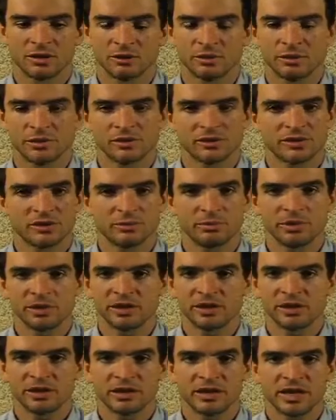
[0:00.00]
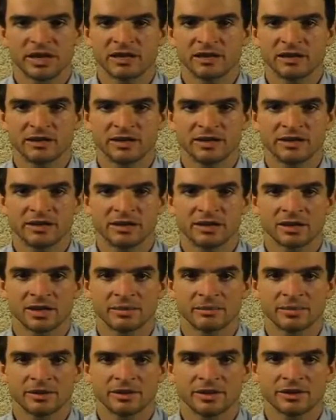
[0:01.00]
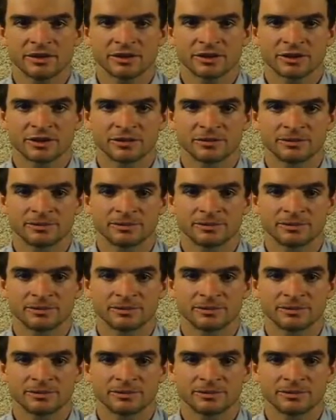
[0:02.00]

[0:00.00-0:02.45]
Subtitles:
will simply annihilate the competition.